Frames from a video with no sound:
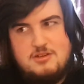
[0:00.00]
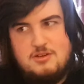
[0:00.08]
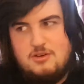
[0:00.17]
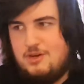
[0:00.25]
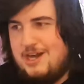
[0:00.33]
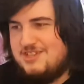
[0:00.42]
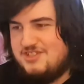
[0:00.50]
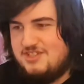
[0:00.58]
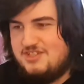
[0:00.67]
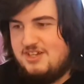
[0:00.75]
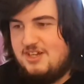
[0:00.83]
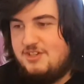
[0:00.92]
Or has
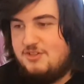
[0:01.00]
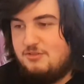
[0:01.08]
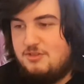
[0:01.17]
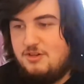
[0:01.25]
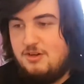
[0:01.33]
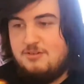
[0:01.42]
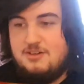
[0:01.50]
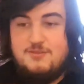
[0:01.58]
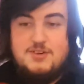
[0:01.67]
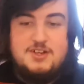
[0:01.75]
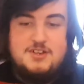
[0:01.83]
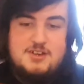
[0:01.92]
it? I don't know. I'm going to
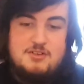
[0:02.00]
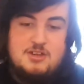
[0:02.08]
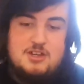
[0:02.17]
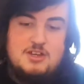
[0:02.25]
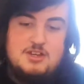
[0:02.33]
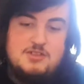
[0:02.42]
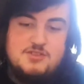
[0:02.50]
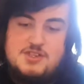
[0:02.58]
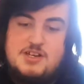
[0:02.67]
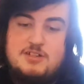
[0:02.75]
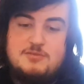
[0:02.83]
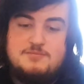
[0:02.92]
find out.
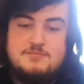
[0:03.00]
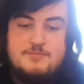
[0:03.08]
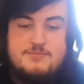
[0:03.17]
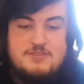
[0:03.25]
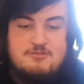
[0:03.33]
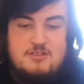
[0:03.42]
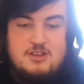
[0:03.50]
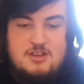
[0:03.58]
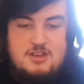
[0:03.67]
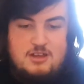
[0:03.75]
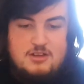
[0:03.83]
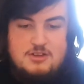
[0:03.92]
So,
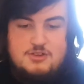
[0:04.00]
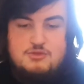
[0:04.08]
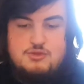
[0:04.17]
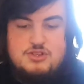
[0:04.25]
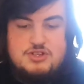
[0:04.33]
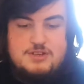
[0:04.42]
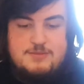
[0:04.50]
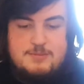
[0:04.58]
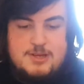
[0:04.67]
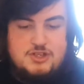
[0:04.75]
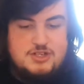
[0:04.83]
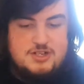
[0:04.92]
nutrition
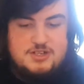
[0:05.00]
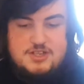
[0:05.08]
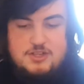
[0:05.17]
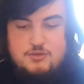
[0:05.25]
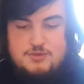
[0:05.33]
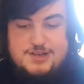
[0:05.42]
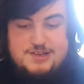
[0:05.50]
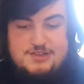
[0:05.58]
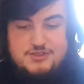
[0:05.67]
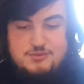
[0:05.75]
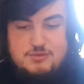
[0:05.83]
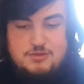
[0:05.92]
information and the
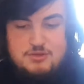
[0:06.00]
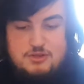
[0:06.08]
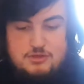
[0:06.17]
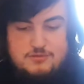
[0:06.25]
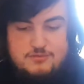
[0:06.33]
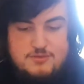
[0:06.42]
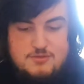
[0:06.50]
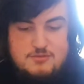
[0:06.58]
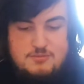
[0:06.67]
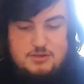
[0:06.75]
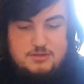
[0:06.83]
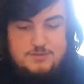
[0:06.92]
ingredients, we'll go through
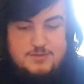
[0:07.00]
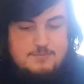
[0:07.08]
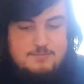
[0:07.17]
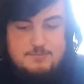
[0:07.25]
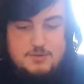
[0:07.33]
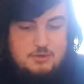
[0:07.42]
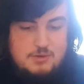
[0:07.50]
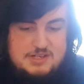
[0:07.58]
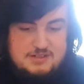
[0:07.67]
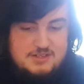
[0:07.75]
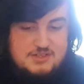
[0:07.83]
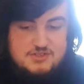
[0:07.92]
all of them
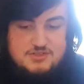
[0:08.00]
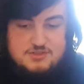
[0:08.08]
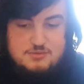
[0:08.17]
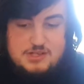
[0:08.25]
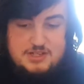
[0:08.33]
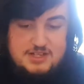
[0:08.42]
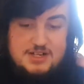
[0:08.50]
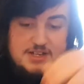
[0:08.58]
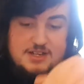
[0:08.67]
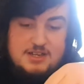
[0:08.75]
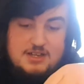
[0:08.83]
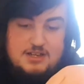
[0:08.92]
quickly just so we can get it
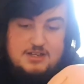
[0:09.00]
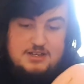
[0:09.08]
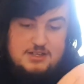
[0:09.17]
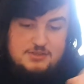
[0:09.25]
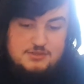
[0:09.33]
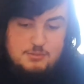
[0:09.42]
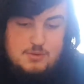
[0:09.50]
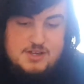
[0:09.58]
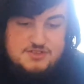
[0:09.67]
out the way.